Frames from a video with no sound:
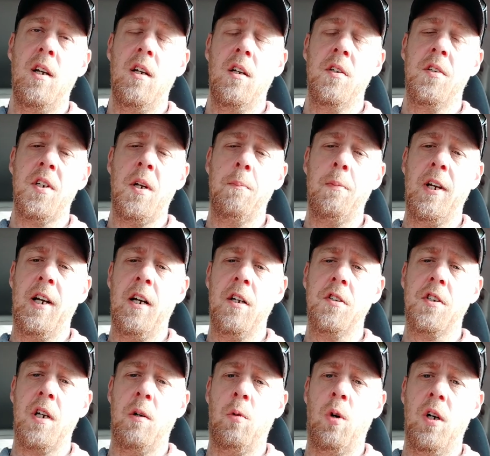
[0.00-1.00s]
something
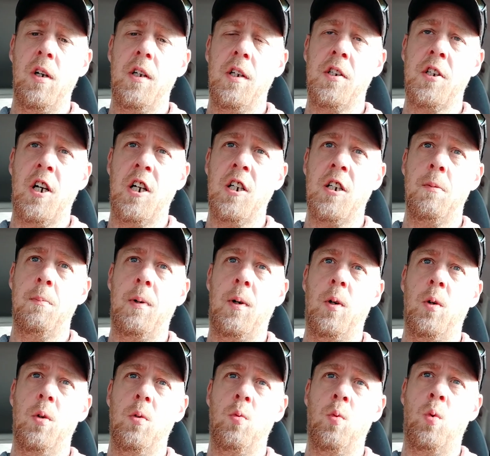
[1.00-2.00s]
else I wanted to talk
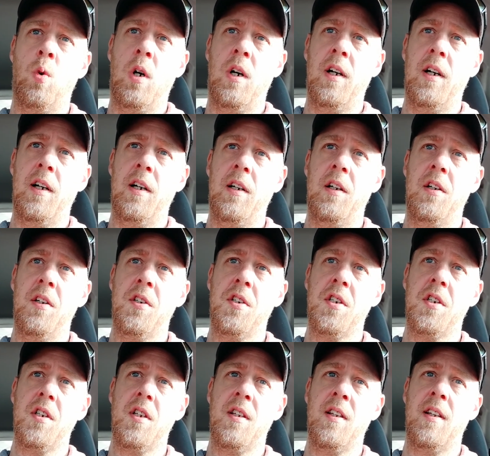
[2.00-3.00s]
about
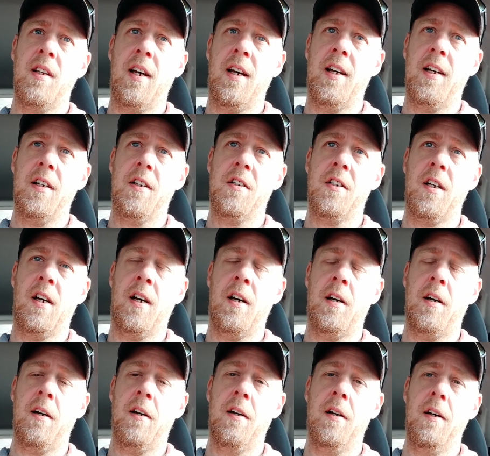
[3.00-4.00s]
was that
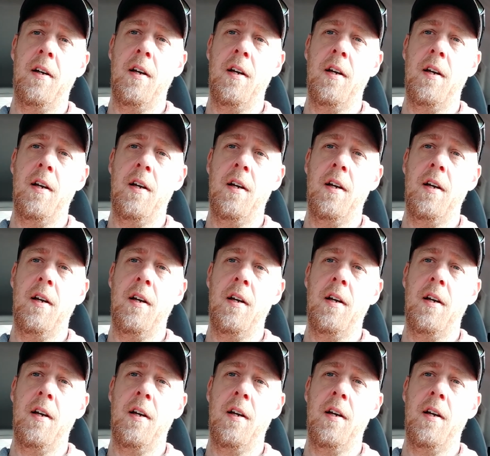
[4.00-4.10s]
uh,